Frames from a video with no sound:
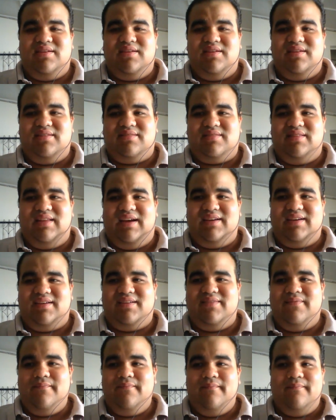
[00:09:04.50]
it's like
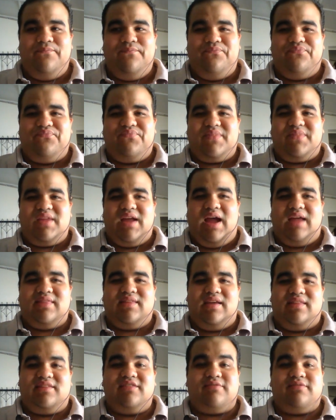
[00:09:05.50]

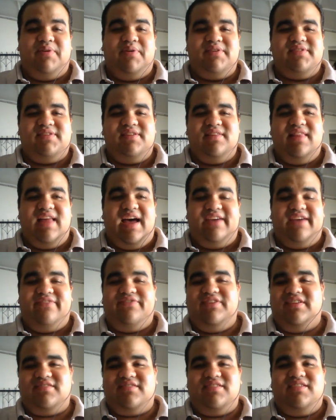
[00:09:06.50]
at, at this point in
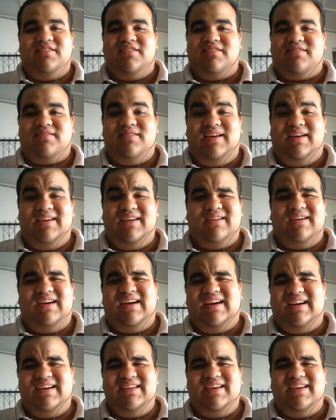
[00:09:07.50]
life it's just like
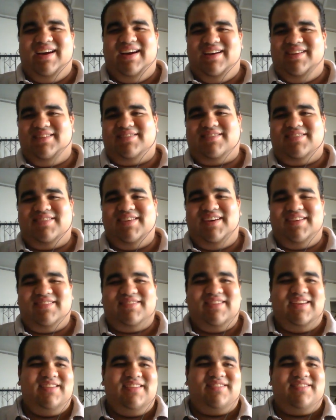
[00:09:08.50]
ah oh, yeah it sucks
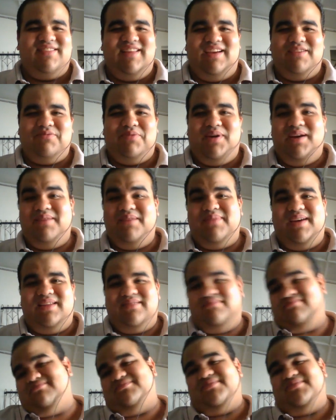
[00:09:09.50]
that it's like way but
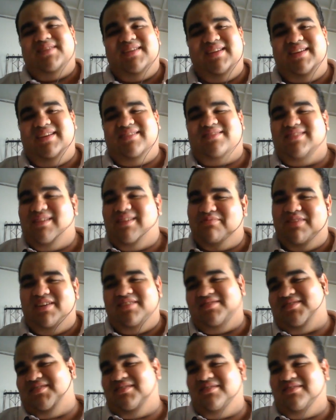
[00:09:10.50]
it is that
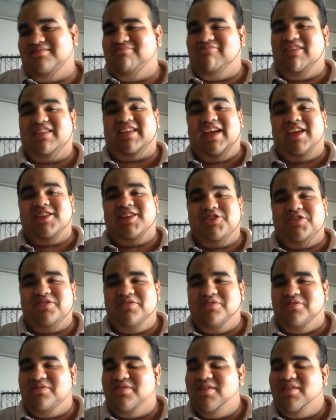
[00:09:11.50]
way so what can you
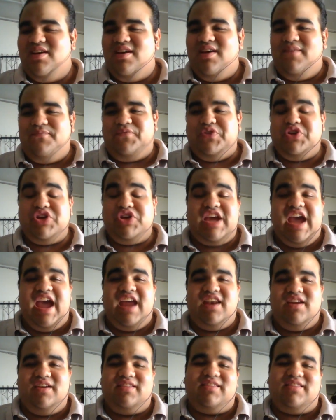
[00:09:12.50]
do you
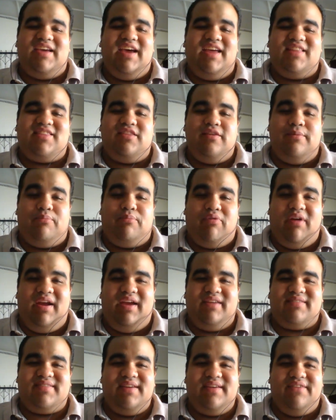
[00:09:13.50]
cannot get
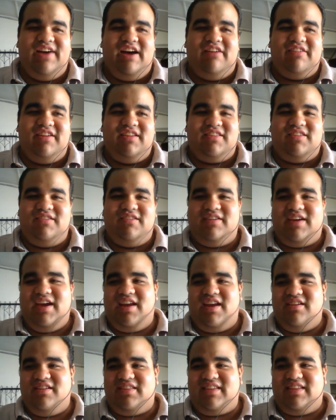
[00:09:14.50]
depressed about it you
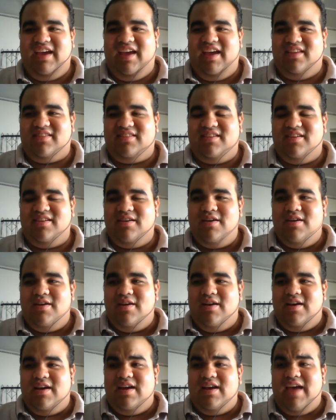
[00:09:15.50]
cannot get
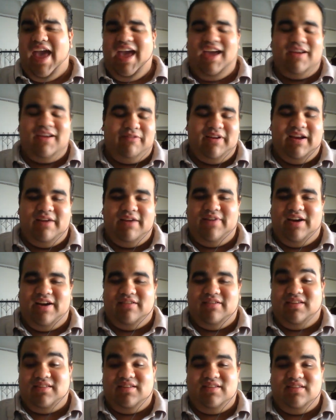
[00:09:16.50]
angry
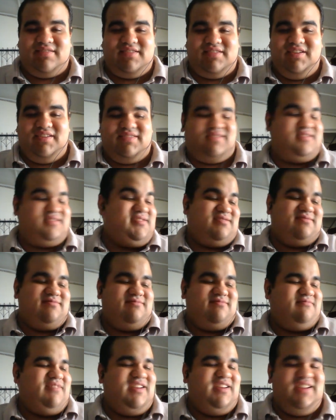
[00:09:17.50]
about it it's just
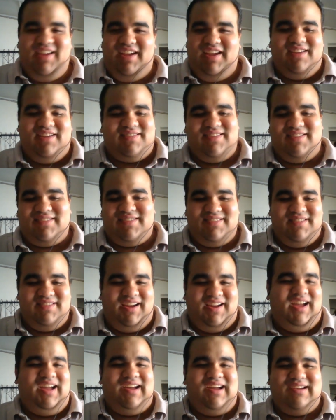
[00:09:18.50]
what it is it's
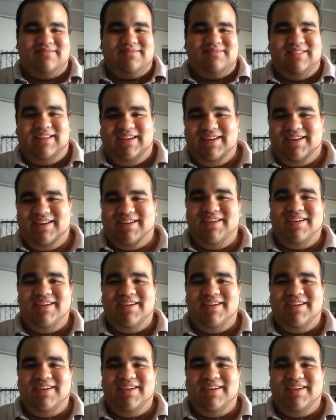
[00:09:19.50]
ah, like